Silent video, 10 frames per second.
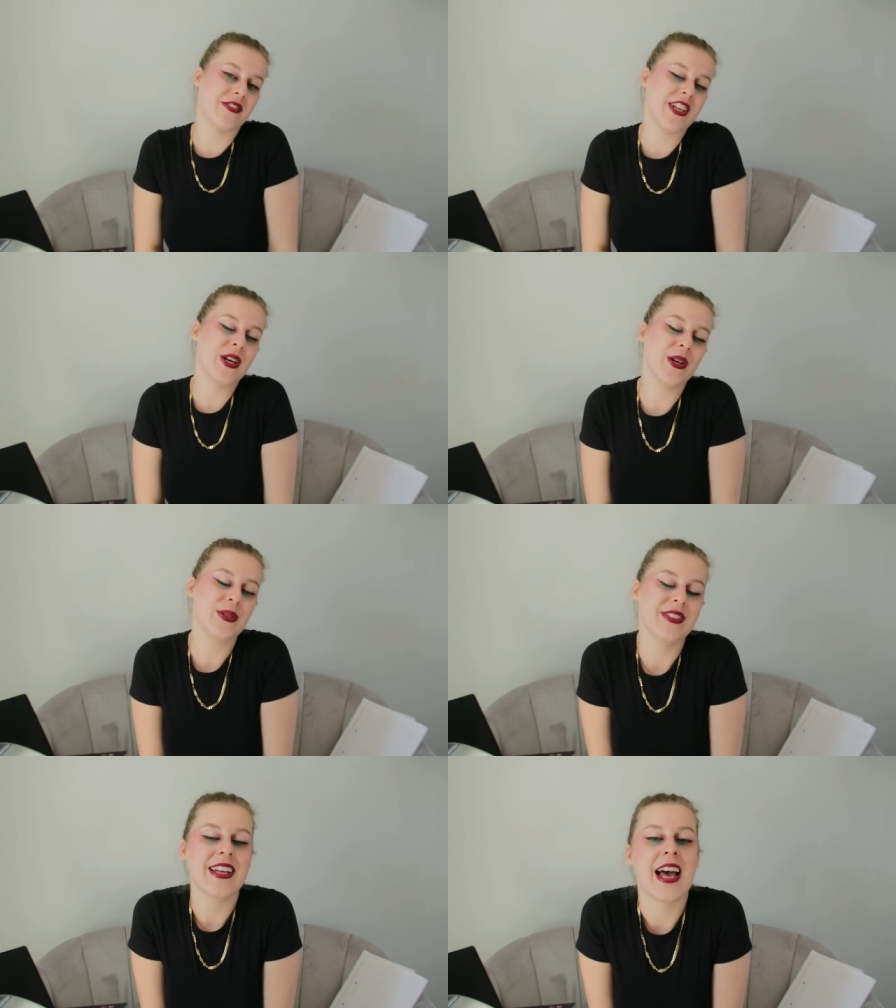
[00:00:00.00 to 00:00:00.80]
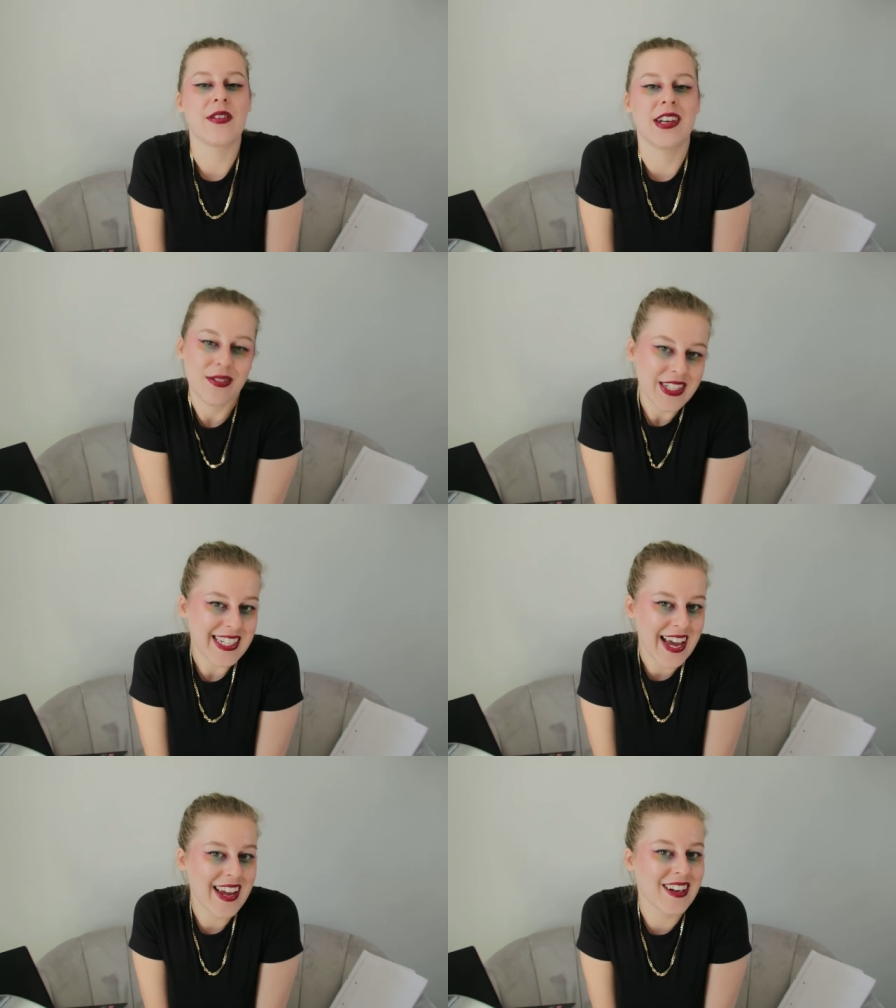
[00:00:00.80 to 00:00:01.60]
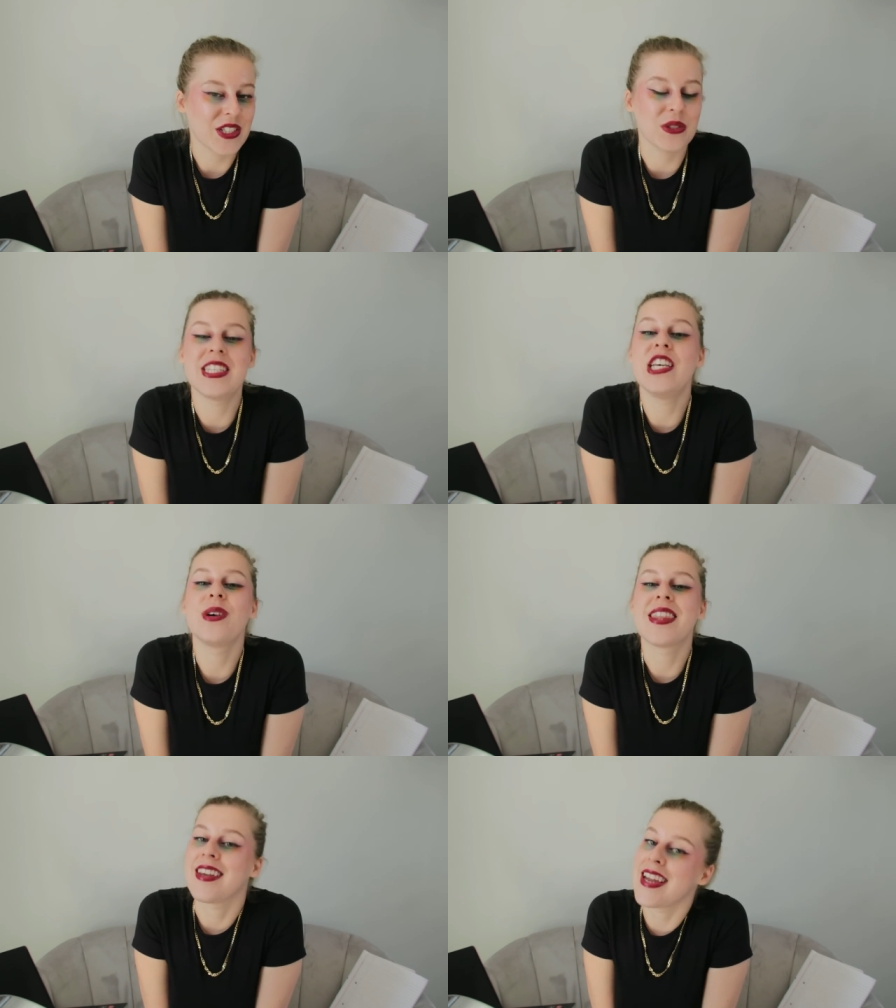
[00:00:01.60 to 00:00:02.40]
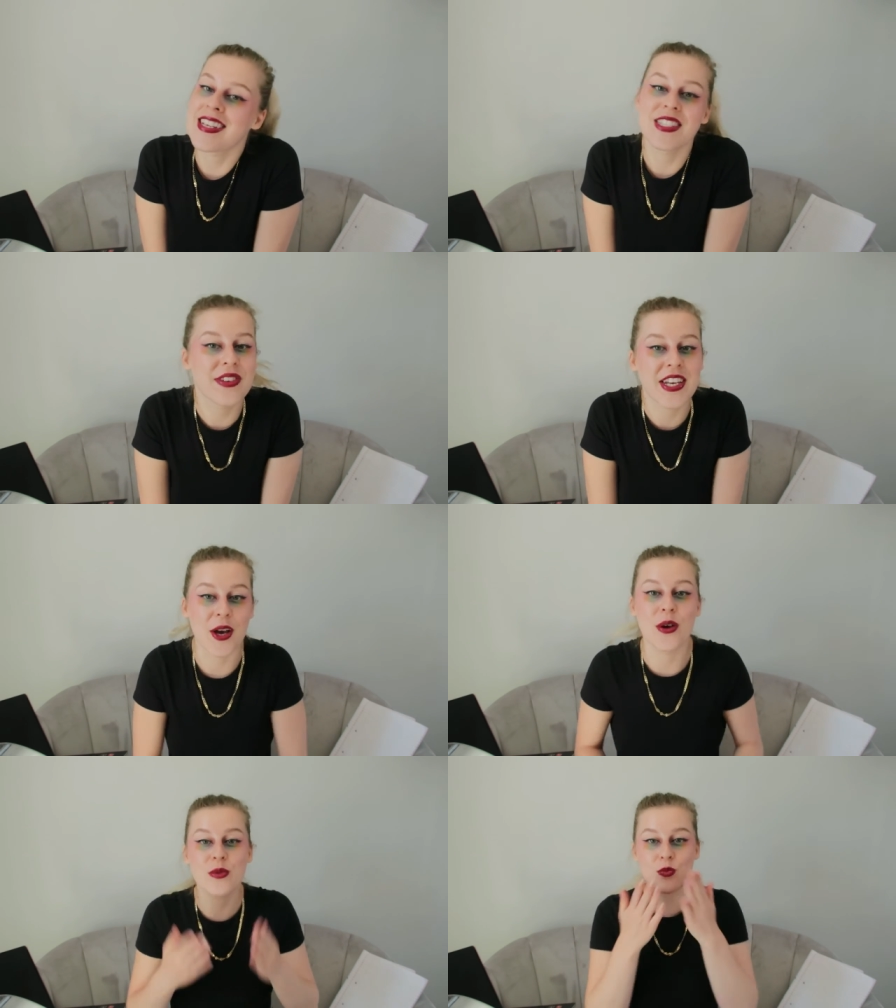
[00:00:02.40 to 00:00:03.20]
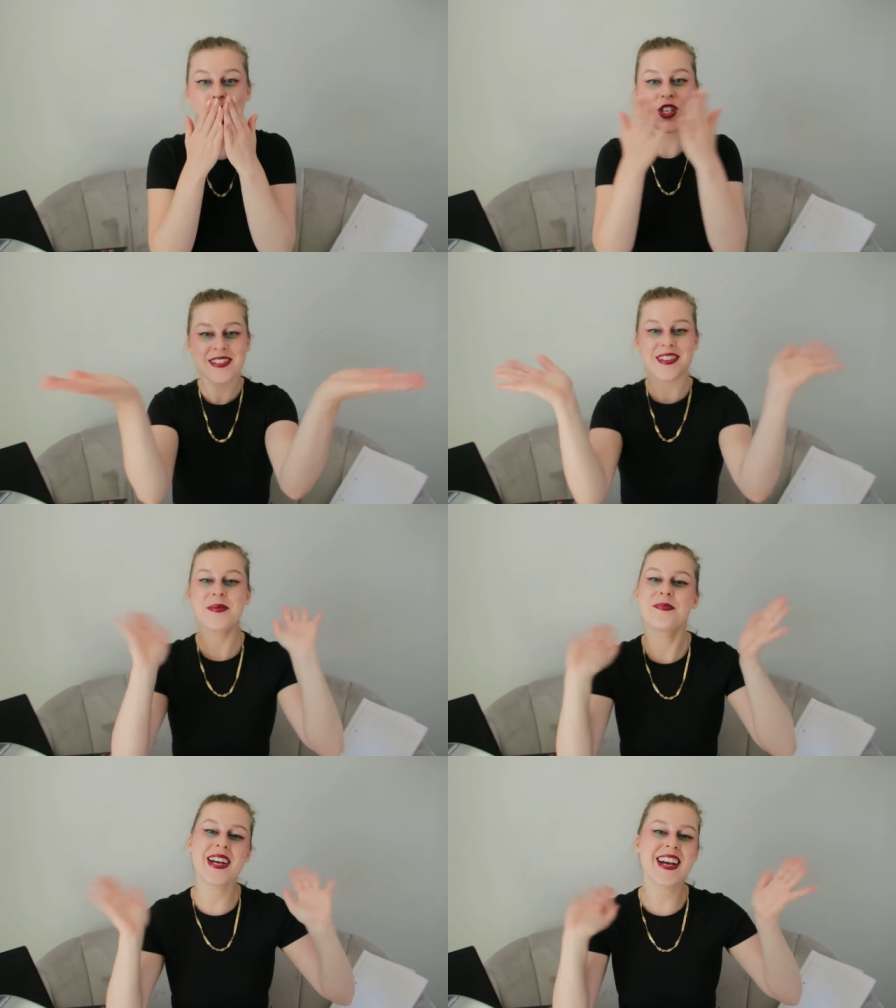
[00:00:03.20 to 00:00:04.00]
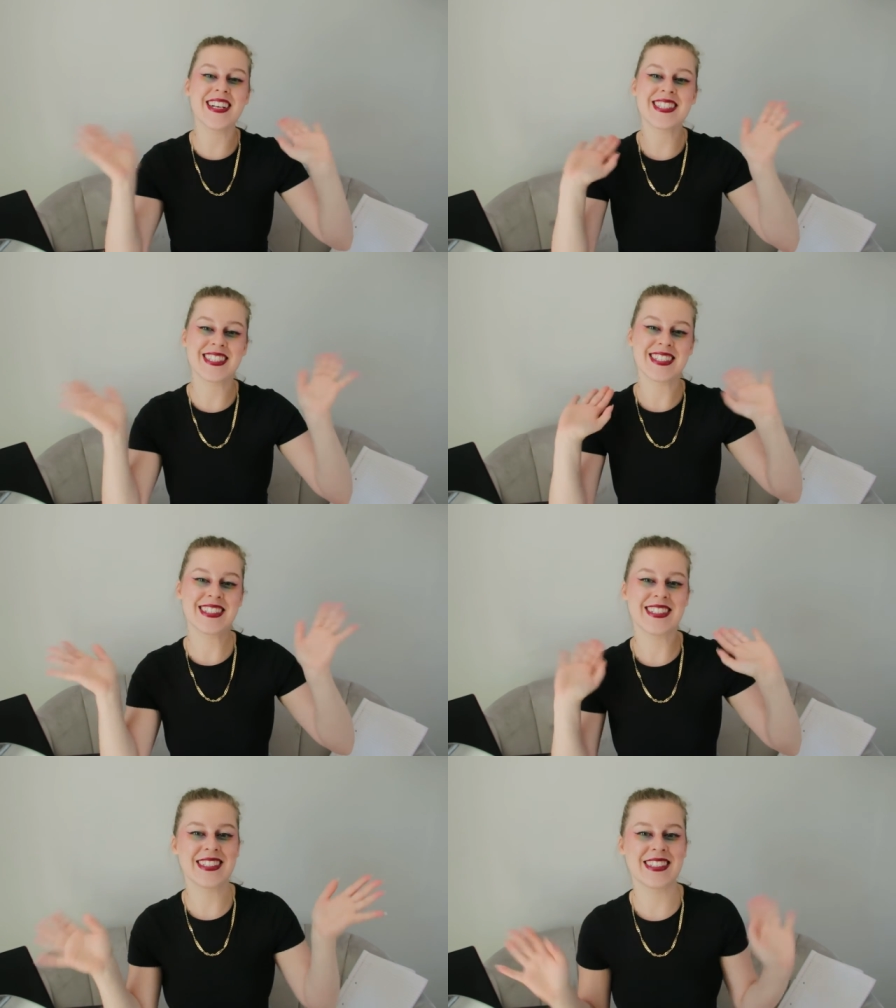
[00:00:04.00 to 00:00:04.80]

hope you liked the video. Have a lovely day and I shall see you in the next video. Bye guys!